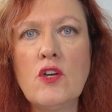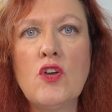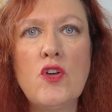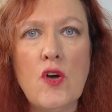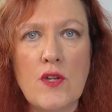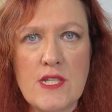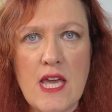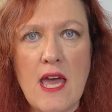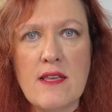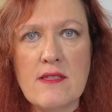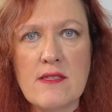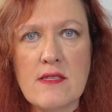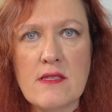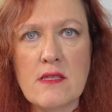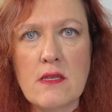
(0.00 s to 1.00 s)

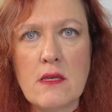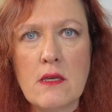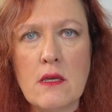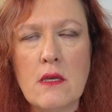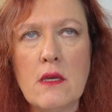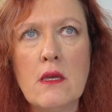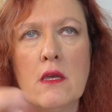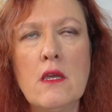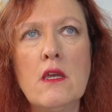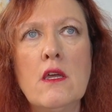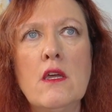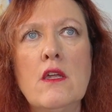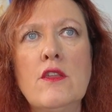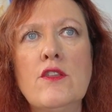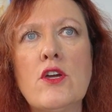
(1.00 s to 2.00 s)
goddess.
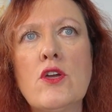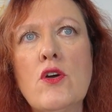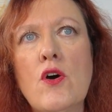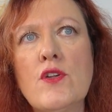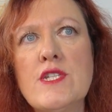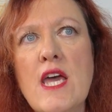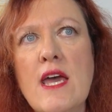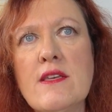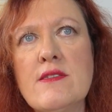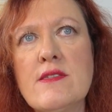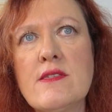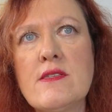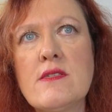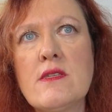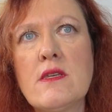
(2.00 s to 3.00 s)
The
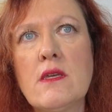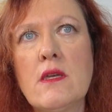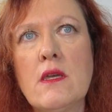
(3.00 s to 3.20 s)
goddess